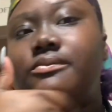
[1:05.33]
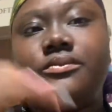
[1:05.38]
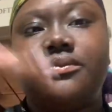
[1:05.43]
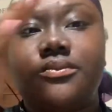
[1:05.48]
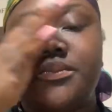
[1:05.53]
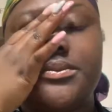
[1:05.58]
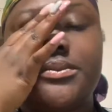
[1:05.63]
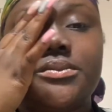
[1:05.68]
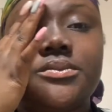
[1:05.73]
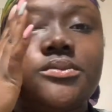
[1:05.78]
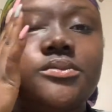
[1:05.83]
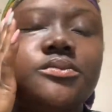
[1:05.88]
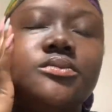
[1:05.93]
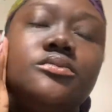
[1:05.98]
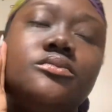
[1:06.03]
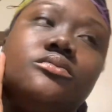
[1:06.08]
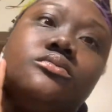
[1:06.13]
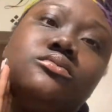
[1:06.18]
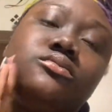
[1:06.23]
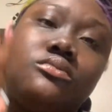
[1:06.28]
pores,
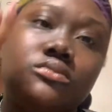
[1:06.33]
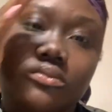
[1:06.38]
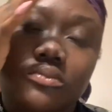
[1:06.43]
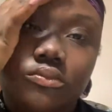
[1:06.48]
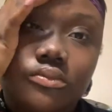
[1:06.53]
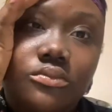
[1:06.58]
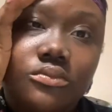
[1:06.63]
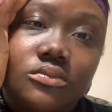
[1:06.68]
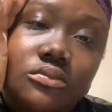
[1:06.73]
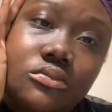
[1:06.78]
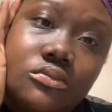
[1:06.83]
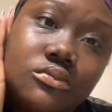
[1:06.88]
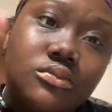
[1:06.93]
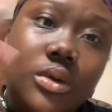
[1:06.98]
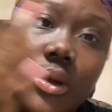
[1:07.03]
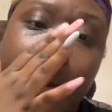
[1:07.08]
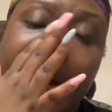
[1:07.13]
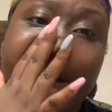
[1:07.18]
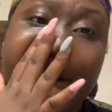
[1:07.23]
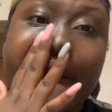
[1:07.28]
so I would
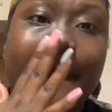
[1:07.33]
definitely